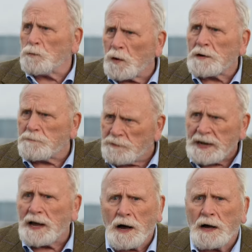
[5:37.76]
worked
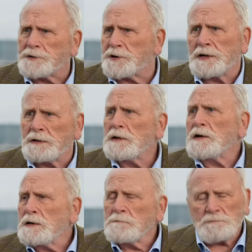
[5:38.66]
very hard trying to,
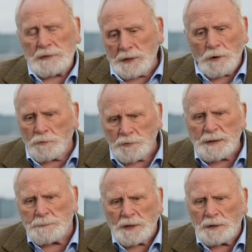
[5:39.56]
you know,
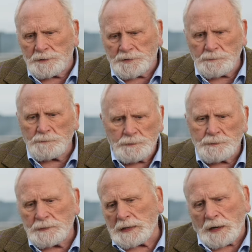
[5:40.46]
rebuild
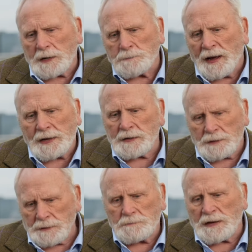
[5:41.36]
Clydebank
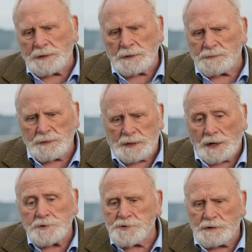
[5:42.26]
and the, and the, the
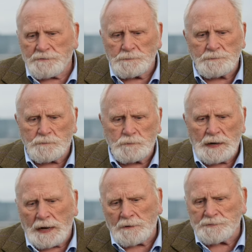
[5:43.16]
country from
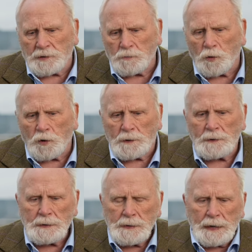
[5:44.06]
after the war.
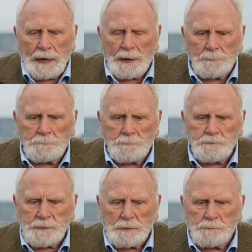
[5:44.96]
Um,
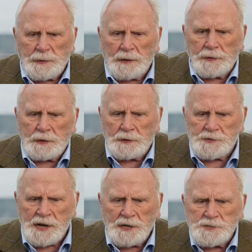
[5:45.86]
but the
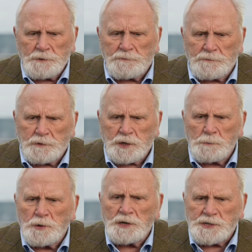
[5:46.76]
sense of
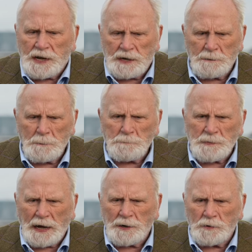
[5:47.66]
community
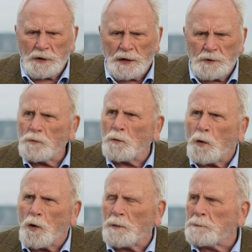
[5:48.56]
and, and
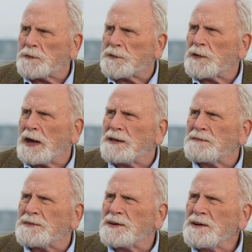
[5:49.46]
warmth and